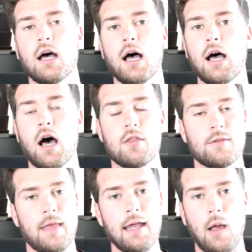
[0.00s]
Other
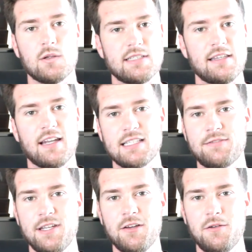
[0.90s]
than that, I will see you in the next
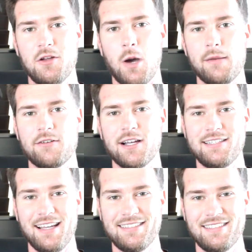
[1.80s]
video. Hope you have a
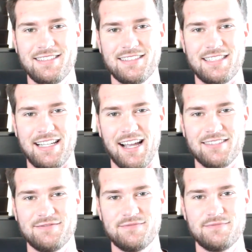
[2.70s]
great day. Take care.